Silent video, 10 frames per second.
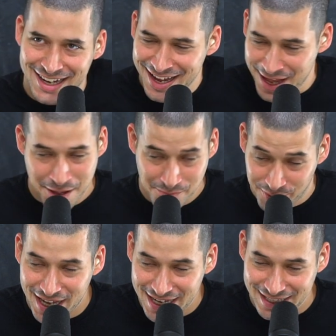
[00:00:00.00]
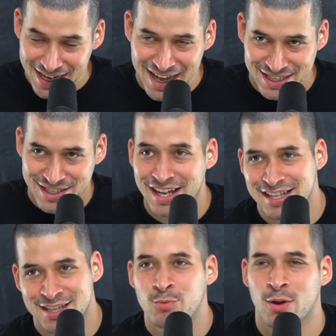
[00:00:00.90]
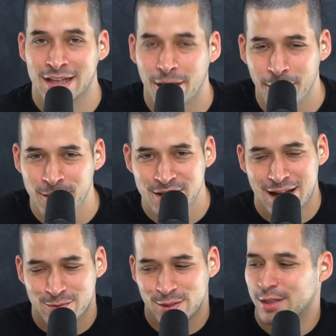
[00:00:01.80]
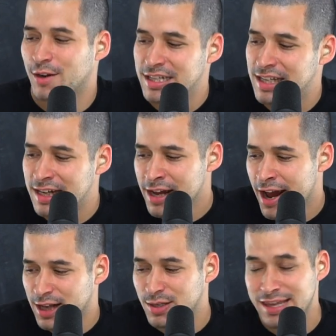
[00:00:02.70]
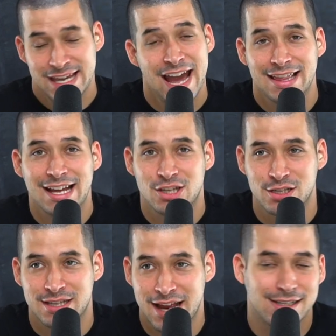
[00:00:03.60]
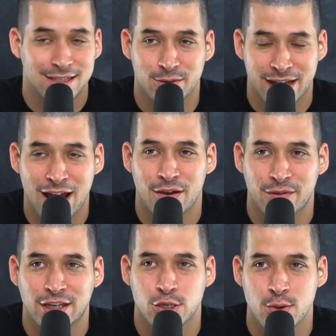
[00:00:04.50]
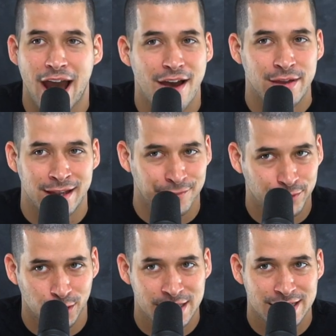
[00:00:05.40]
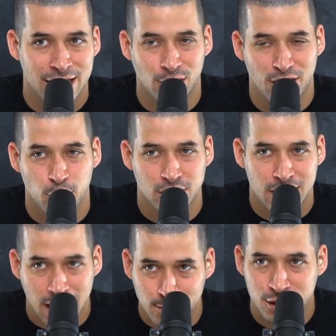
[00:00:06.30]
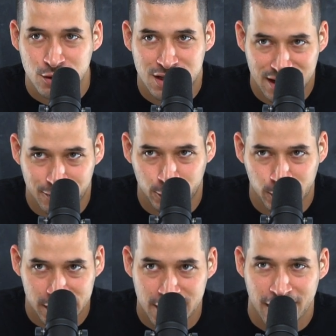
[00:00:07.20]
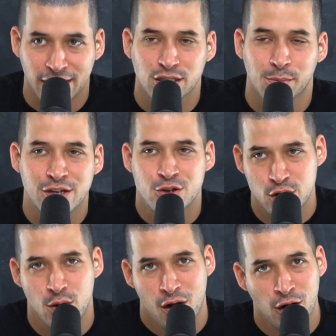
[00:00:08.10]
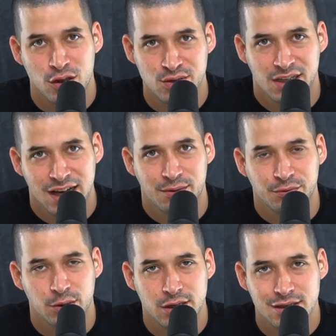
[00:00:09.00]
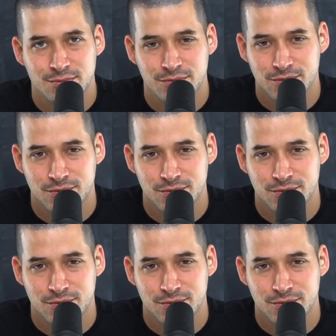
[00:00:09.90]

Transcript: like, but yeah, the science is pointing that way, which is absolutely crazy. And so I think, yeah, that just takes into account of like you have influence and you'll have more time to use that influence. And so make sure you are using that influence.